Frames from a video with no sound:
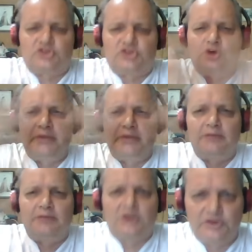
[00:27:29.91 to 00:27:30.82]
sobbing
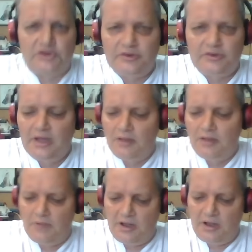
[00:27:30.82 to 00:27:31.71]
because
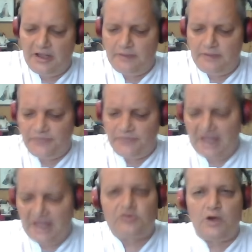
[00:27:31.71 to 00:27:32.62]
my
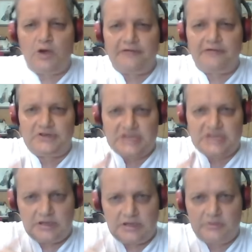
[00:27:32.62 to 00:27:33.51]
ex-wife had
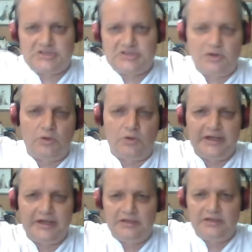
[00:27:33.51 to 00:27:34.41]
taken my son
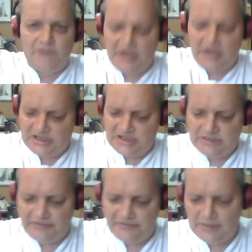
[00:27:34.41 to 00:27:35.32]
away in violation of
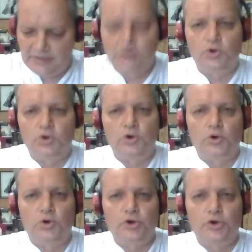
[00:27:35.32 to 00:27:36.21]
a family law court
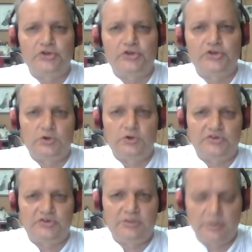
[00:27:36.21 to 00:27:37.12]
order, so I couldn't
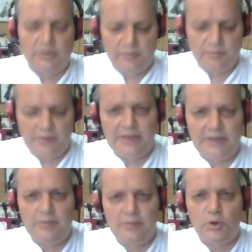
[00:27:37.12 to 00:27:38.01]
see my, my
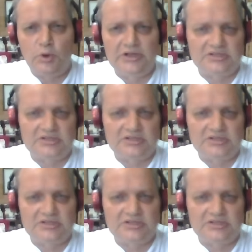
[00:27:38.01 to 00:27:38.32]
baby boy at the